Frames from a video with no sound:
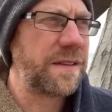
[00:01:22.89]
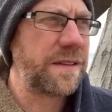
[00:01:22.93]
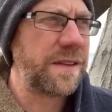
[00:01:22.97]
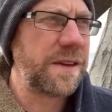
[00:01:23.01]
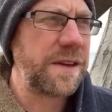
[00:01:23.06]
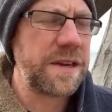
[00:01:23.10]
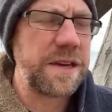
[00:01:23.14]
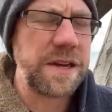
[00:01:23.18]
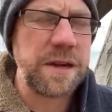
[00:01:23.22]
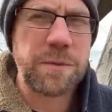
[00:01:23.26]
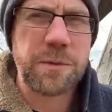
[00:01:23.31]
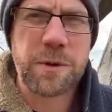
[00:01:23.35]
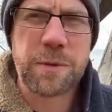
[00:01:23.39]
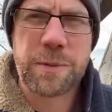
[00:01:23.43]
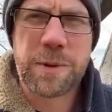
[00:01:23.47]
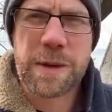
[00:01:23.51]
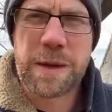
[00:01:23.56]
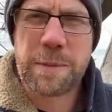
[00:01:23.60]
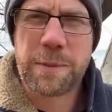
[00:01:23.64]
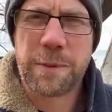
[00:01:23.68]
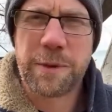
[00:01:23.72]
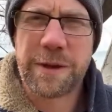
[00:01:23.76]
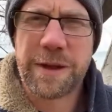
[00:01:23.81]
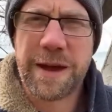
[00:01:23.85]
the Hebrew
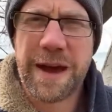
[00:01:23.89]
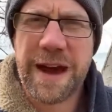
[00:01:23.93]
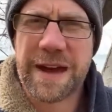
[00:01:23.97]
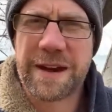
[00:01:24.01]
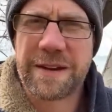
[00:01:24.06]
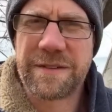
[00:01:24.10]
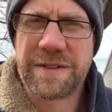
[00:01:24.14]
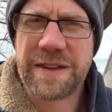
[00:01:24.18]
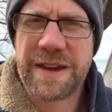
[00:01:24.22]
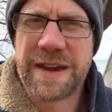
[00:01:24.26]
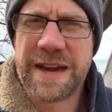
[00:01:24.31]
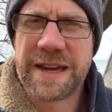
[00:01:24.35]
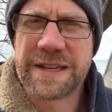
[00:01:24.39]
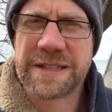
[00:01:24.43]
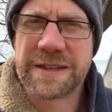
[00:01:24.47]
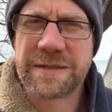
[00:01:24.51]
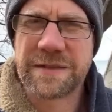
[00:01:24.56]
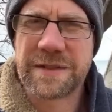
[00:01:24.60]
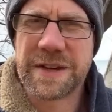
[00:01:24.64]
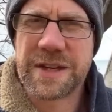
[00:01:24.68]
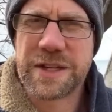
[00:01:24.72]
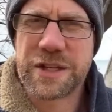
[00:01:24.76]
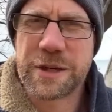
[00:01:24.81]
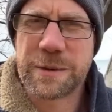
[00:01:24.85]
people out of the hands
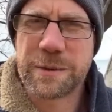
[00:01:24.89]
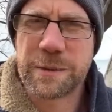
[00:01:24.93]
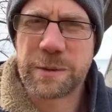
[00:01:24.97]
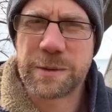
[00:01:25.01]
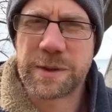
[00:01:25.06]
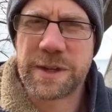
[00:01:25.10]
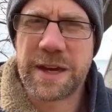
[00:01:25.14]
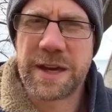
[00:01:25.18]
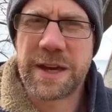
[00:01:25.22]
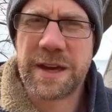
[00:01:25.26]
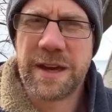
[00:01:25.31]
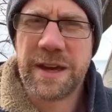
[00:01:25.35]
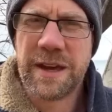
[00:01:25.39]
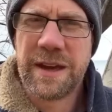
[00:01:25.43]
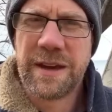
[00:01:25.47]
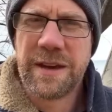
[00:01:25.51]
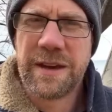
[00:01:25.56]
of Egypt when they